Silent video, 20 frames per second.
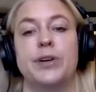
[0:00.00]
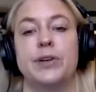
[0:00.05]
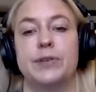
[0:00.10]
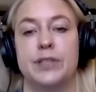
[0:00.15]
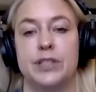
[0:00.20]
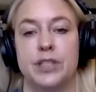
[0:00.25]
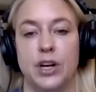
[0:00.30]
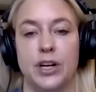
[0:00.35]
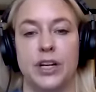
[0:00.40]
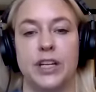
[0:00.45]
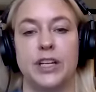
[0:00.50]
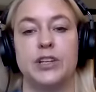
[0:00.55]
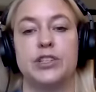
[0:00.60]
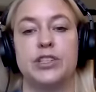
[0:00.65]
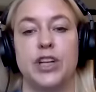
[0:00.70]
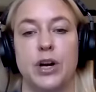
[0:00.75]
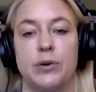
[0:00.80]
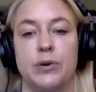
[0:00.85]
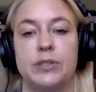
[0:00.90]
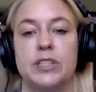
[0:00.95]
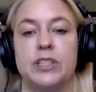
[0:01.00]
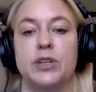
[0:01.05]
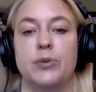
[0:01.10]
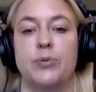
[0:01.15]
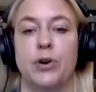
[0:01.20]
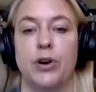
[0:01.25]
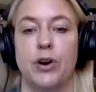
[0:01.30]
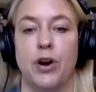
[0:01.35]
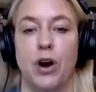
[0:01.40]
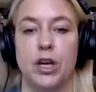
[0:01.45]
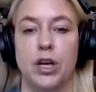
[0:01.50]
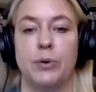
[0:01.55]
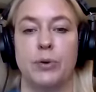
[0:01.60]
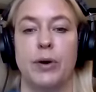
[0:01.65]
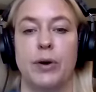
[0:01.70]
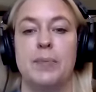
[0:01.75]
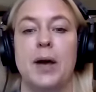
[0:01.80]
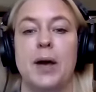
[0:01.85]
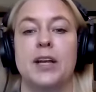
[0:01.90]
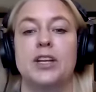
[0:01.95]
you start at your toes and you work all your
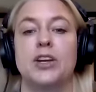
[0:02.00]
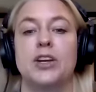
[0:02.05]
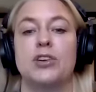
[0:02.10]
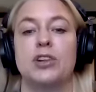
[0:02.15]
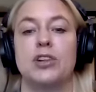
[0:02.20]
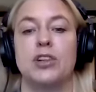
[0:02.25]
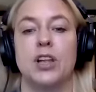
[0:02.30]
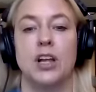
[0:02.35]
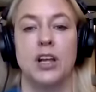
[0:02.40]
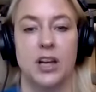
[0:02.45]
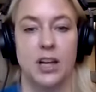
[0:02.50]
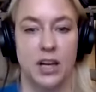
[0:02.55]
way up and you're